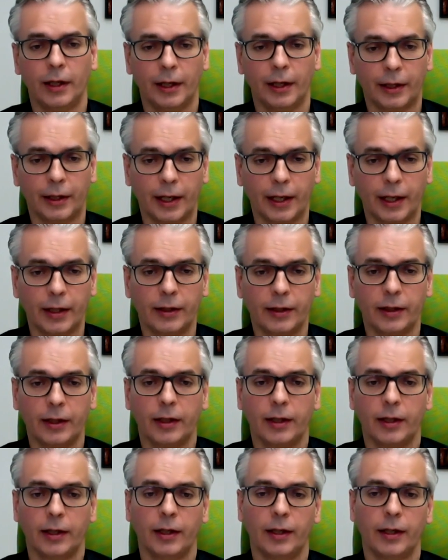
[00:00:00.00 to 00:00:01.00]
again,
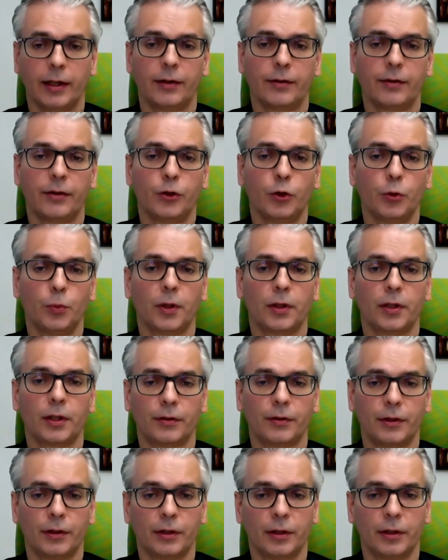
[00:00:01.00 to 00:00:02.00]
the
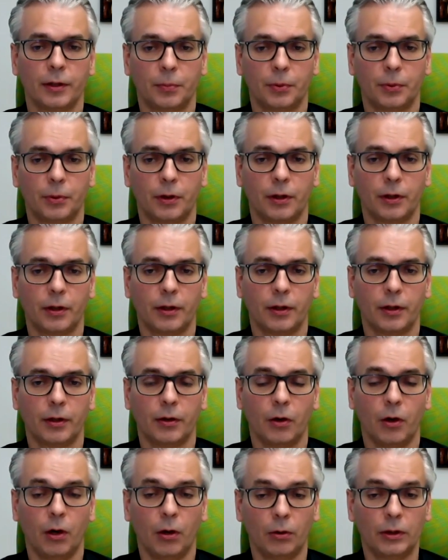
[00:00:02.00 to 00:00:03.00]
upadacitinib
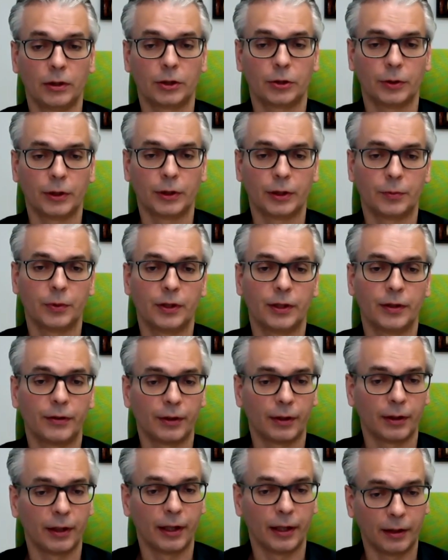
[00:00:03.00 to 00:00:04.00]
oral treatment is
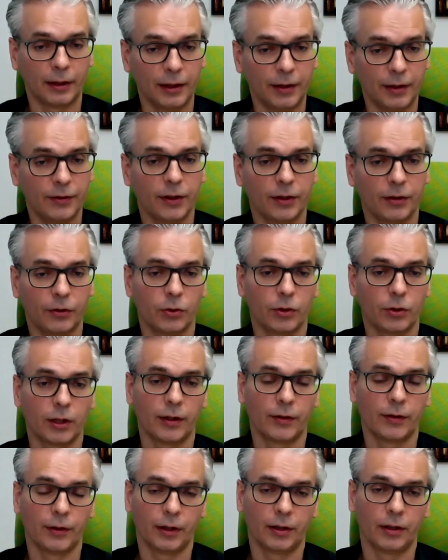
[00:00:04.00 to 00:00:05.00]
at least as good
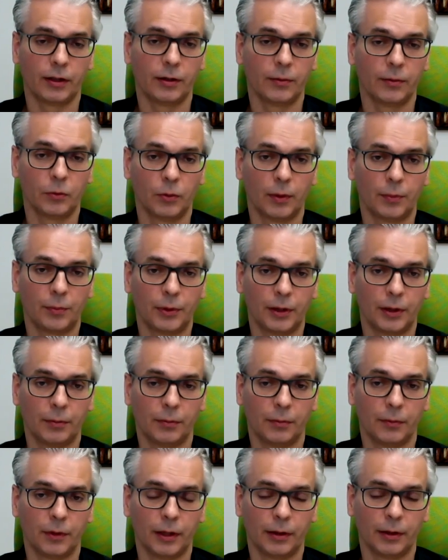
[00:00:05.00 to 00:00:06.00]
as adalimumab
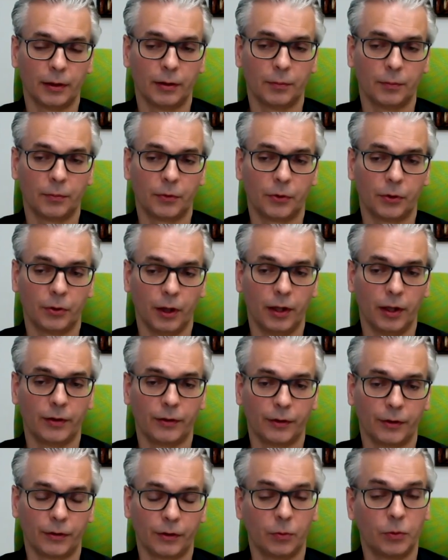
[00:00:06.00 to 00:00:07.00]
in
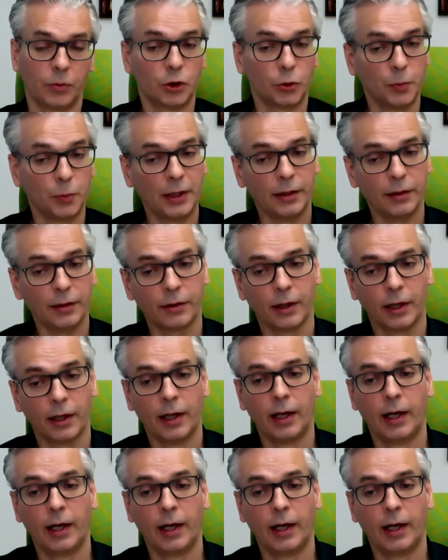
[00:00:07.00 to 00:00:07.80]
psoriasis. So which means